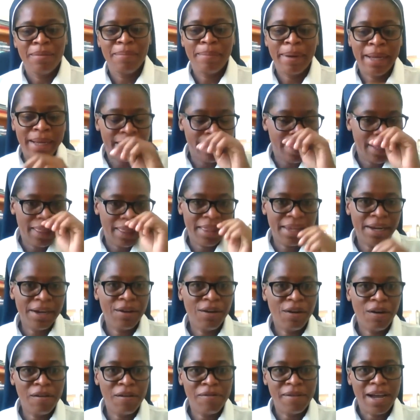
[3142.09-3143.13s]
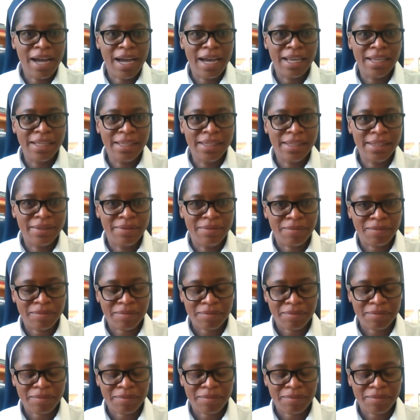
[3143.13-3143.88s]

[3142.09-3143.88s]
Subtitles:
But the three of us,